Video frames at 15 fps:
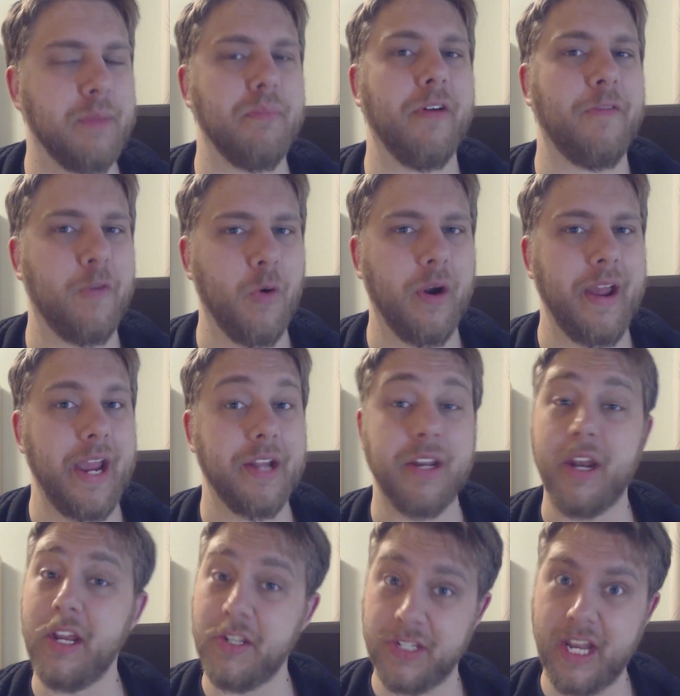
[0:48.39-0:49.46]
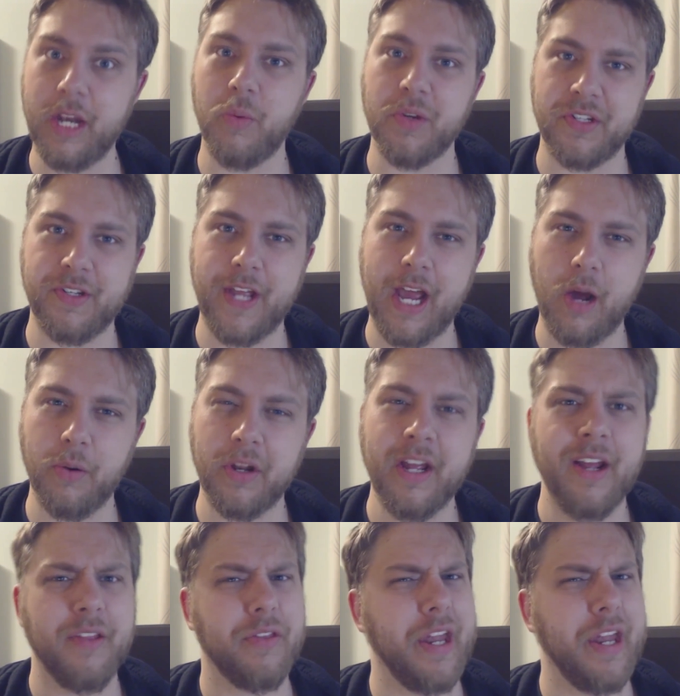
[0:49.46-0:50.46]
him beforehand and he said he was down,